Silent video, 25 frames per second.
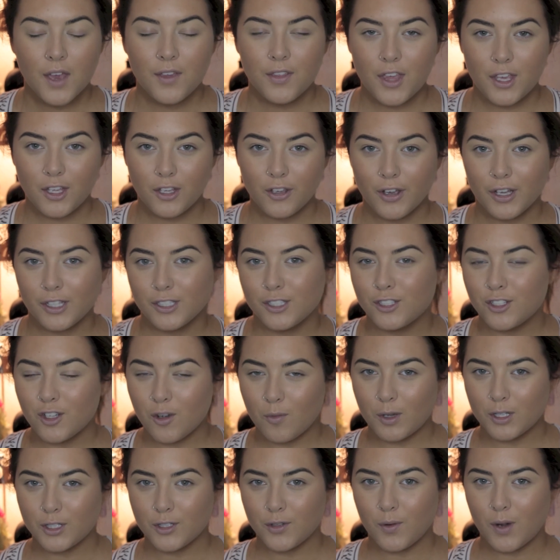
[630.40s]
Thank you guys so
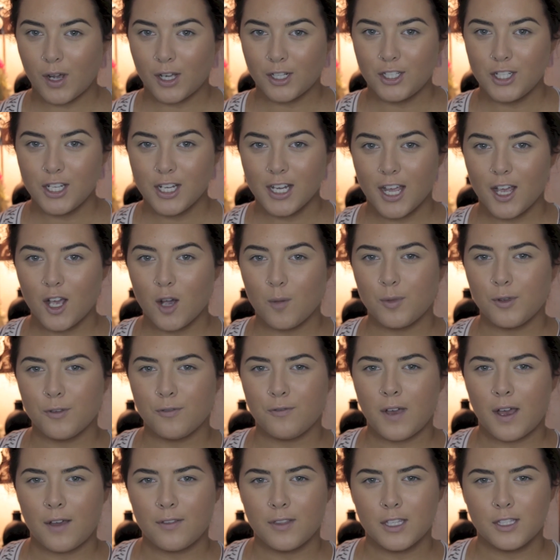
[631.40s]
much for watching. I hope you
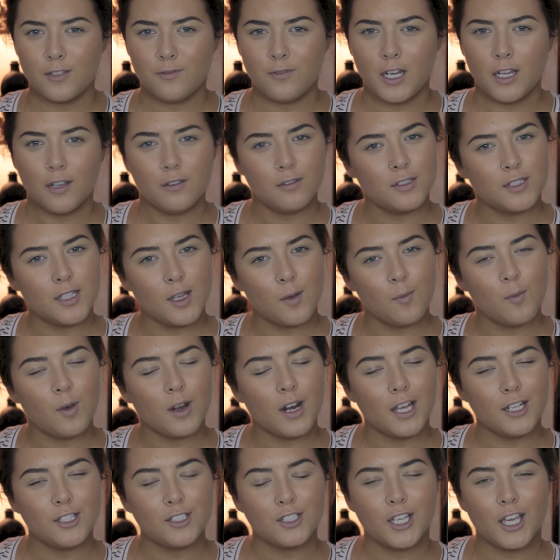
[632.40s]
found this video somewhat
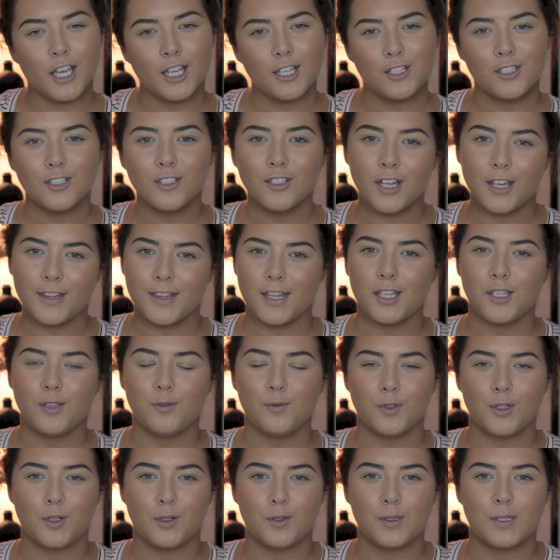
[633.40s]
educational and that you've
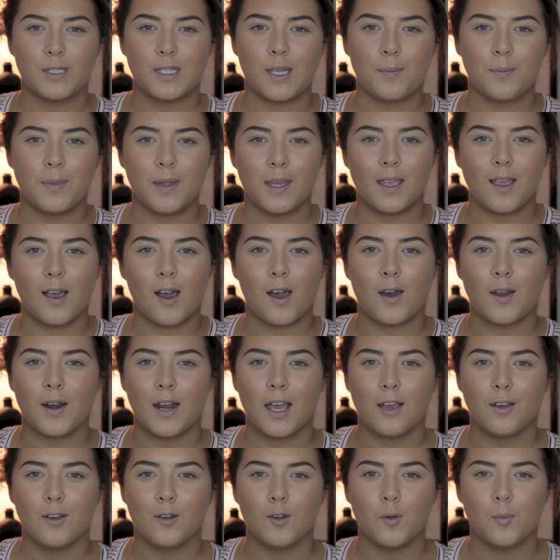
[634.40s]
learned something on
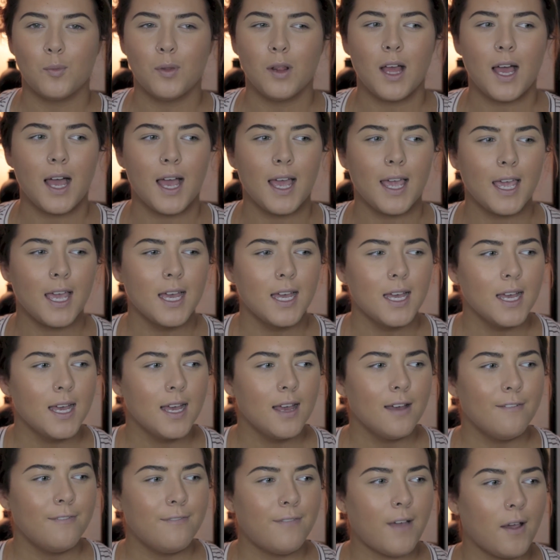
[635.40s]
how to apply
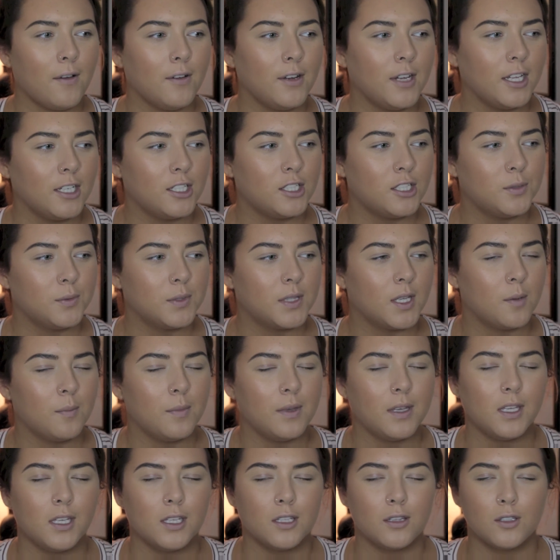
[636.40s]
foundation without
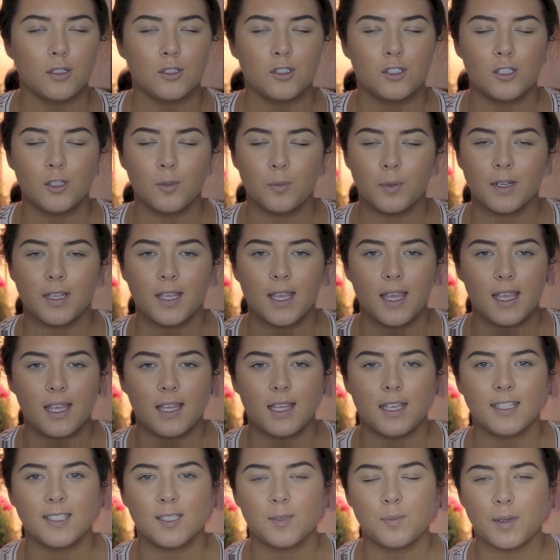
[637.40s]
making it look super
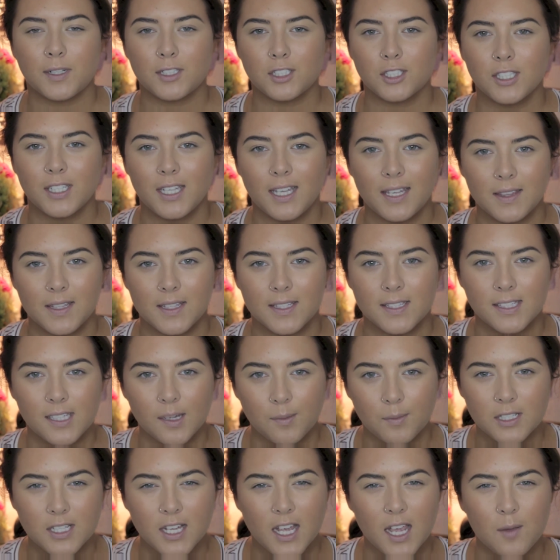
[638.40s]
cakey, especially in the
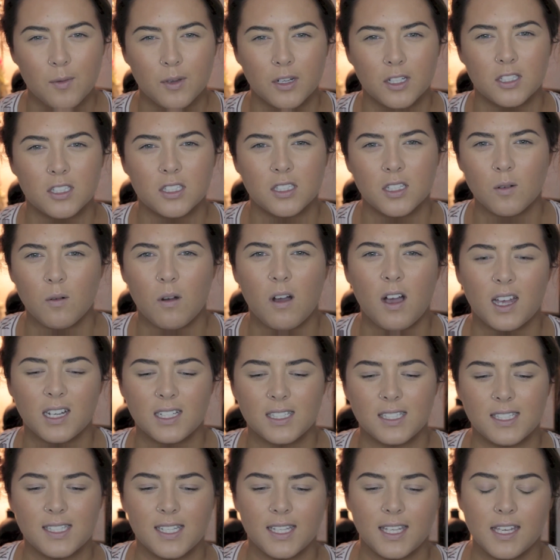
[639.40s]
summertime when it's so hot
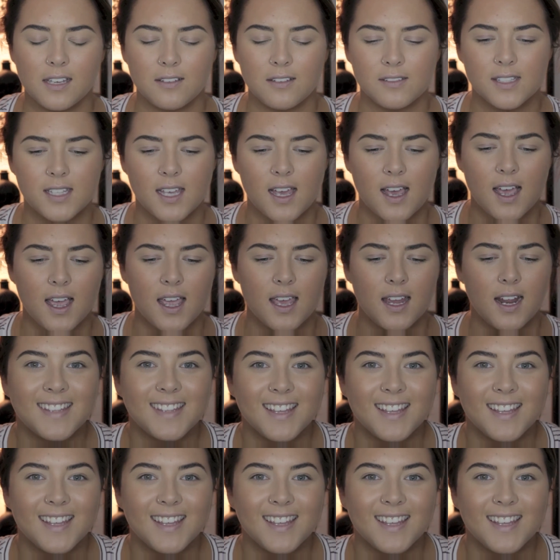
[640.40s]
and sticky outside.